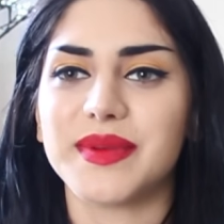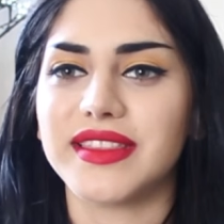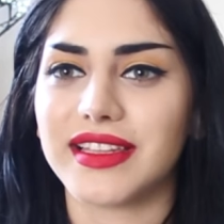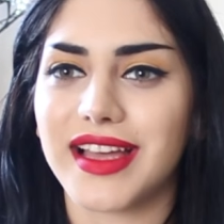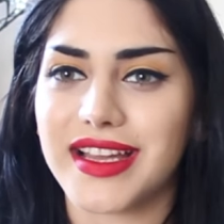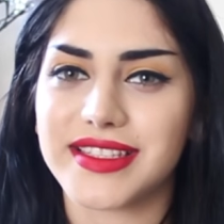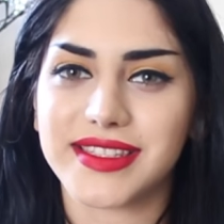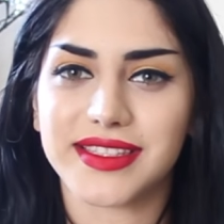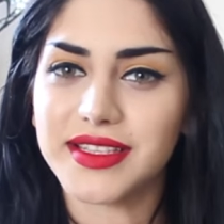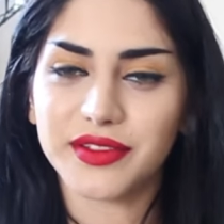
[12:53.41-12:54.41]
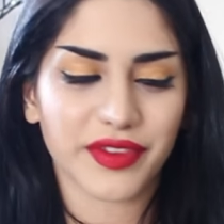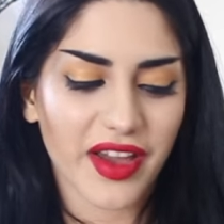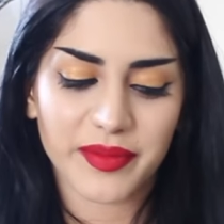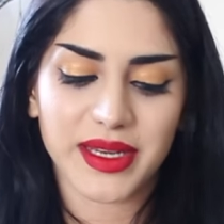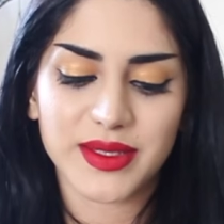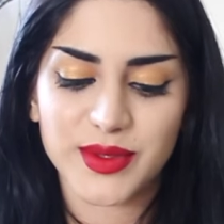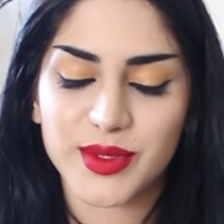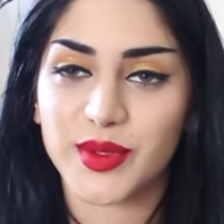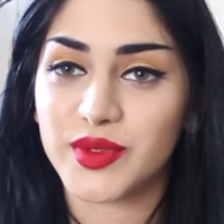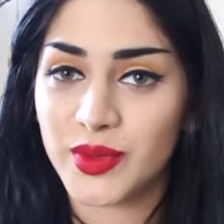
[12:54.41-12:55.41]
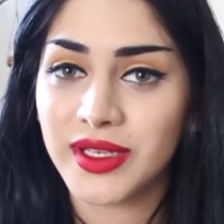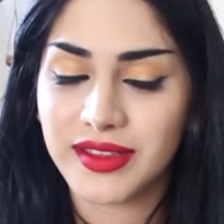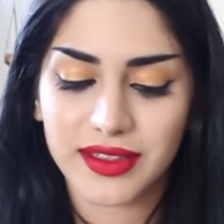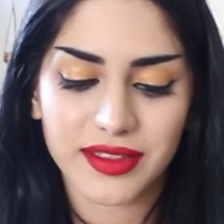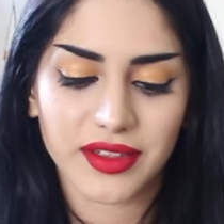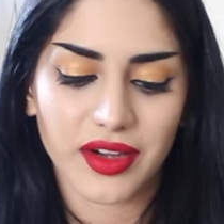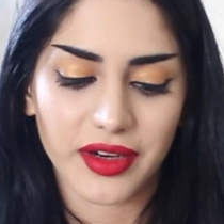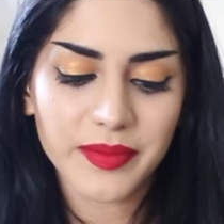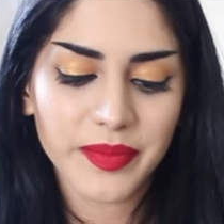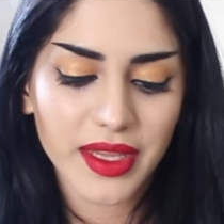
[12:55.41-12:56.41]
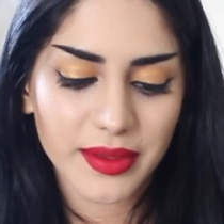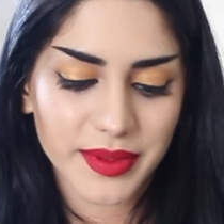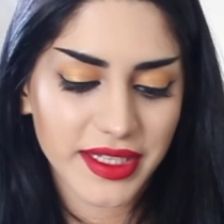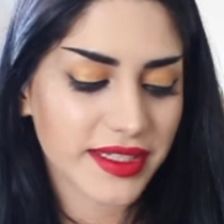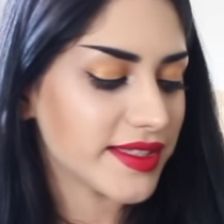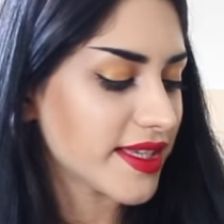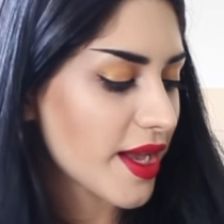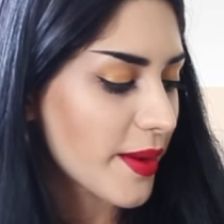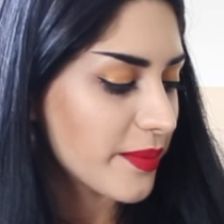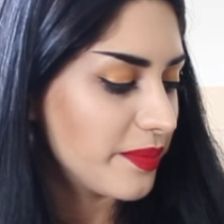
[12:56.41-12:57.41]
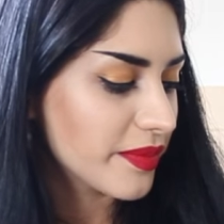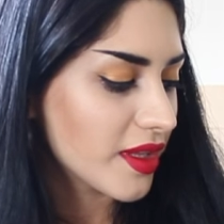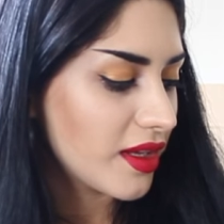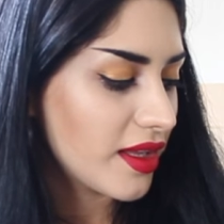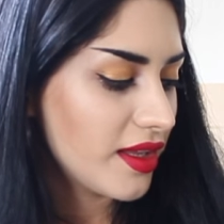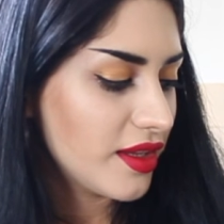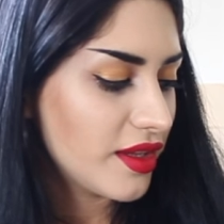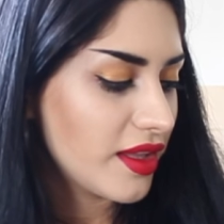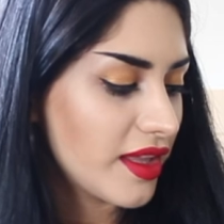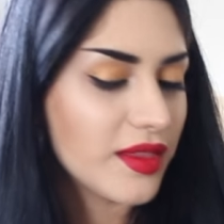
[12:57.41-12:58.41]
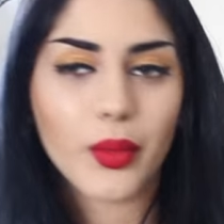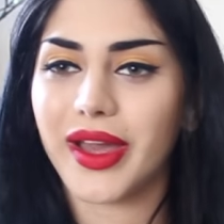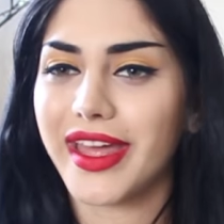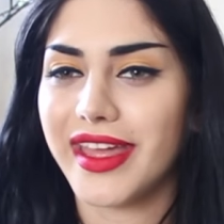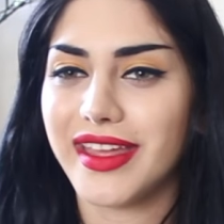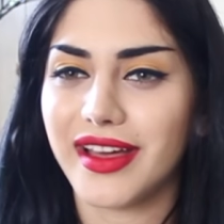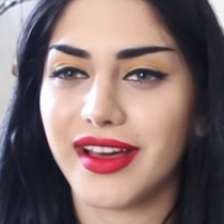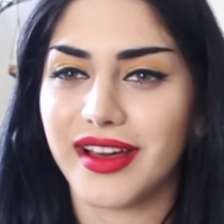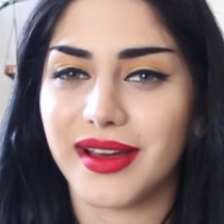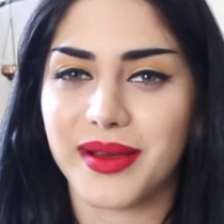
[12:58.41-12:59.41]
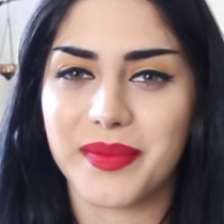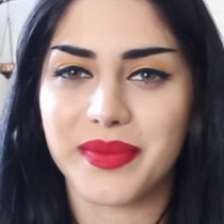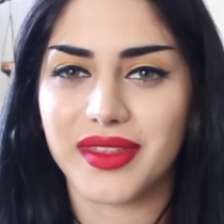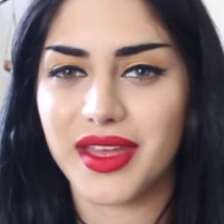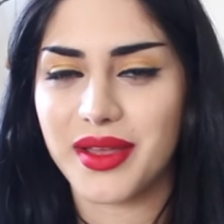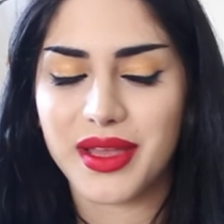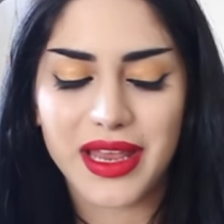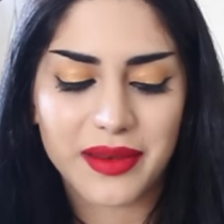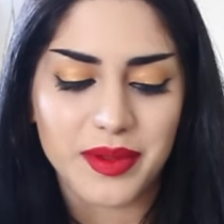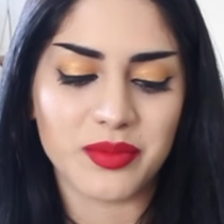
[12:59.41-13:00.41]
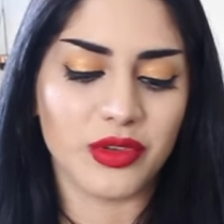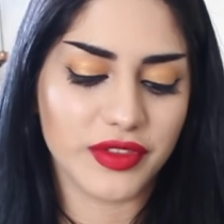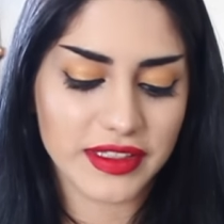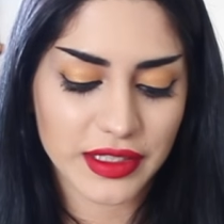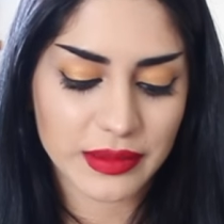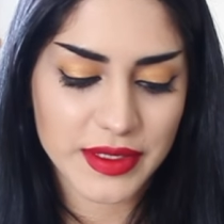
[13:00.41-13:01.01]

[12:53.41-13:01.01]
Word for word: spent the last five minutes or so tuning the guitar, because um, in the way um, it had been moved a little